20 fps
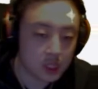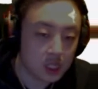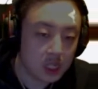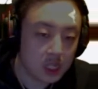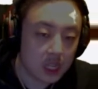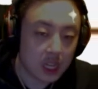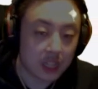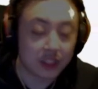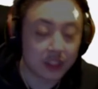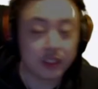
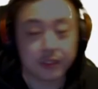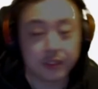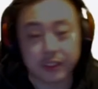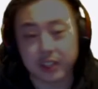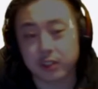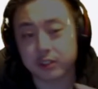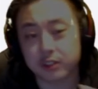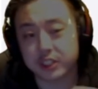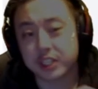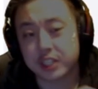And then the final
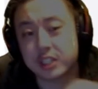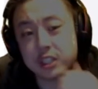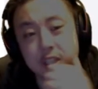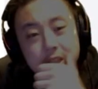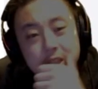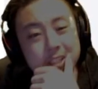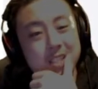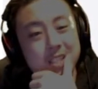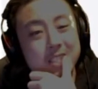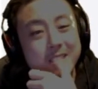change
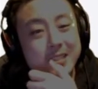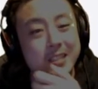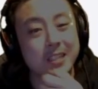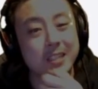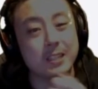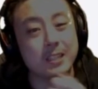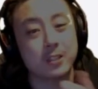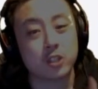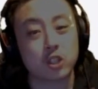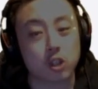is the
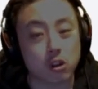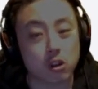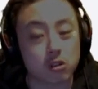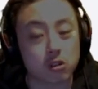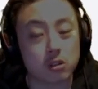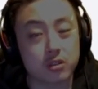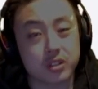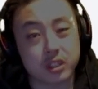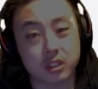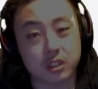
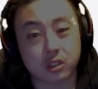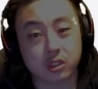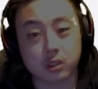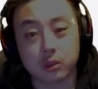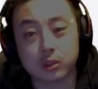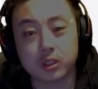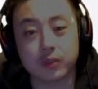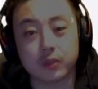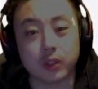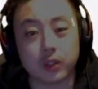Charles
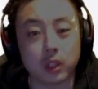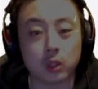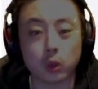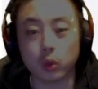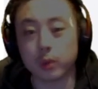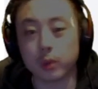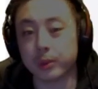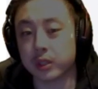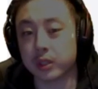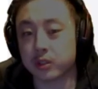exclusive
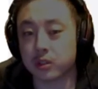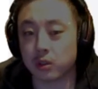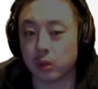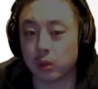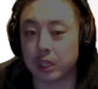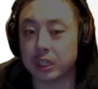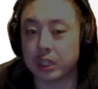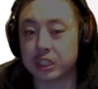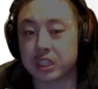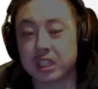equipment. So
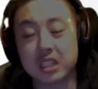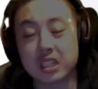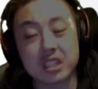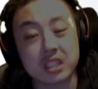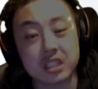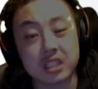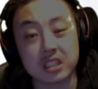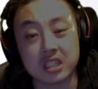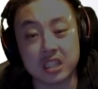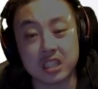it's going to
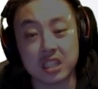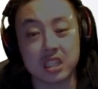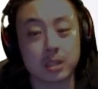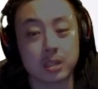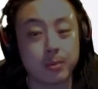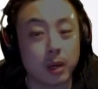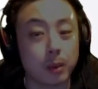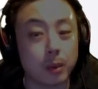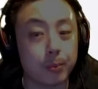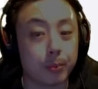
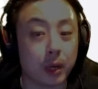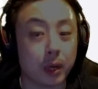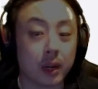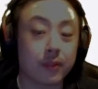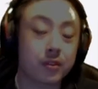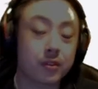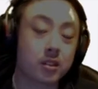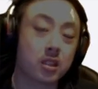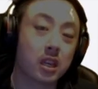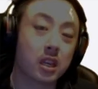dispel buffs